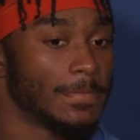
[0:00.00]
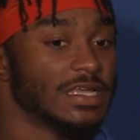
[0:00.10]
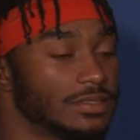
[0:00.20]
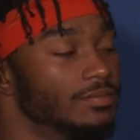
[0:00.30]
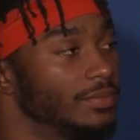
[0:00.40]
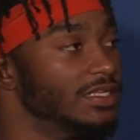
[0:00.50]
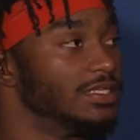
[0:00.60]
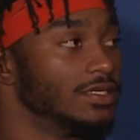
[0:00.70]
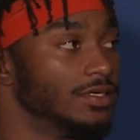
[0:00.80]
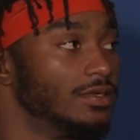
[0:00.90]
That's
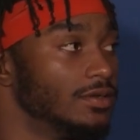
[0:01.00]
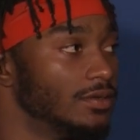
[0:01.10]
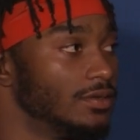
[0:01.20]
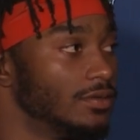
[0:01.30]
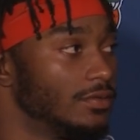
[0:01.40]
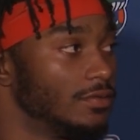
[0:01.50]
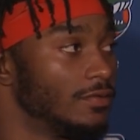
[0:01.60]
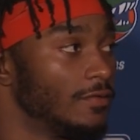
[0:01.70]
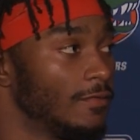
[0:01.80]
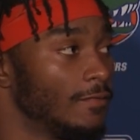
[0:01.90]
what are your
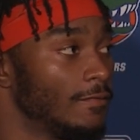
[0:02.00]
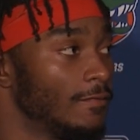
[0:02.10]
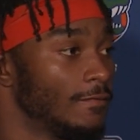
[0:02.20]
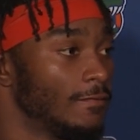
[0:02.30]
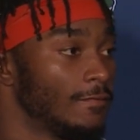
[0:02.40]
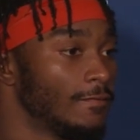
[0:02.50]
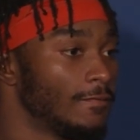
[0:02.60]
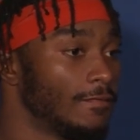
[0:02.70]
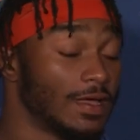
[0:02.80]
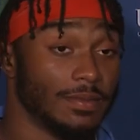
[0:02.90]
impressions of him so far?
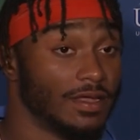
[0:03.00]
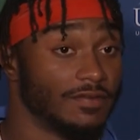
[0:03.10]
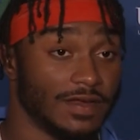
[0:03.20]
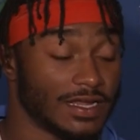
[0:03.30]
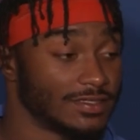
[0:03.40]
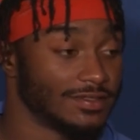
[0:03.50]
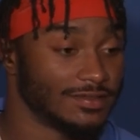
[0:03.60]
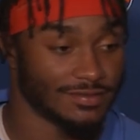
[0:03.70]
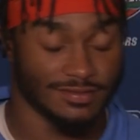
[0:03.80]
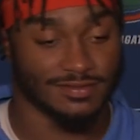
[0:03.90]
I mean, that's
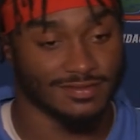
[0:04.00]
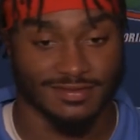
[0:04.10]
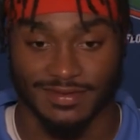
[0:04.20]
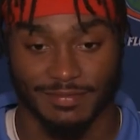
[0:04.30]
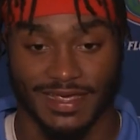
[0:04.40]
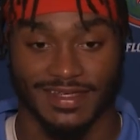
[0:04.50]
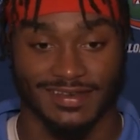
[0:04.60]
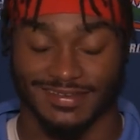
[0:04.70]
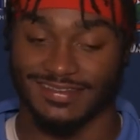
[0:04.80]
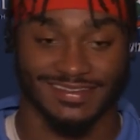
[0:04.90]
a, I
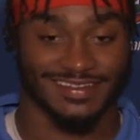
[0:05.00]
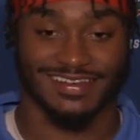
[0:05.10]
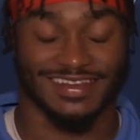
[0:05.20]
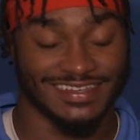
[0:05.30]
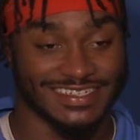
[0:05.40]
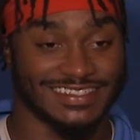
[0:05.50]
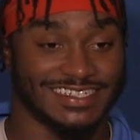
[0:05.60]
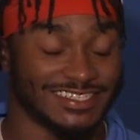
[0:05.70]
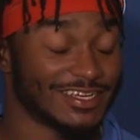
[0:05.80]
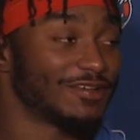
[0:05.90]
mean, just,
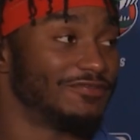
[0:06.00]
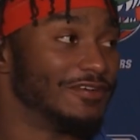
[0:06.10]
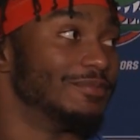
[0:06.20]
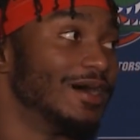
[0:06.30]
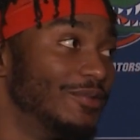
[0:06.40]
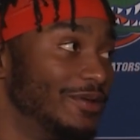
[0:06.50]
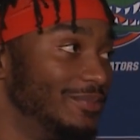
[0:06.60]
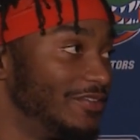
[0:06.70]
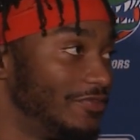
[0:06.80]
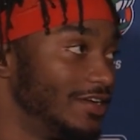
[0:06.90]
just talking football with him
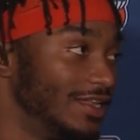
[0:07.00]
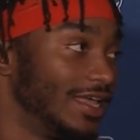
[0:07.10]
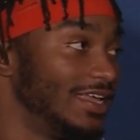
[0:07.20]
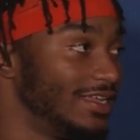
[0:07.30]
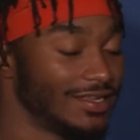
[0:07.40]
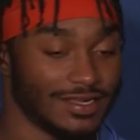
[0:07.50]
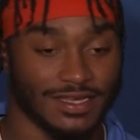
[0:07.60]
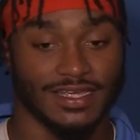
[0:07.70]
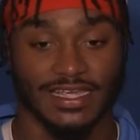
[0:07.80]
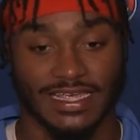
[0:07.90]
is fun. Like he,
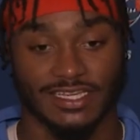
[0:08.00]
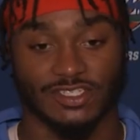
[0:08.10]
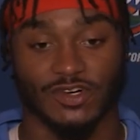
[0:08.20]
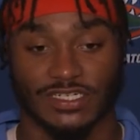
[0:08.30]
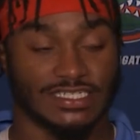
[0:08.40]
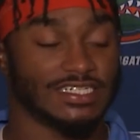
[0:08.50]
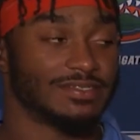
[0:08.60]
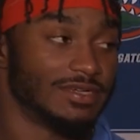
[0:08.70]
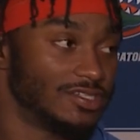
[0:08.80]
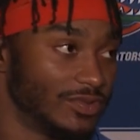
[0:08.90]
he enjoys it just as
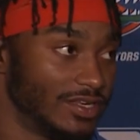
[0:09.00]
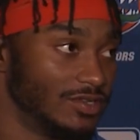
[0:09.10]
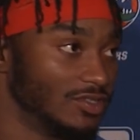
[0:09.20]
much as we do.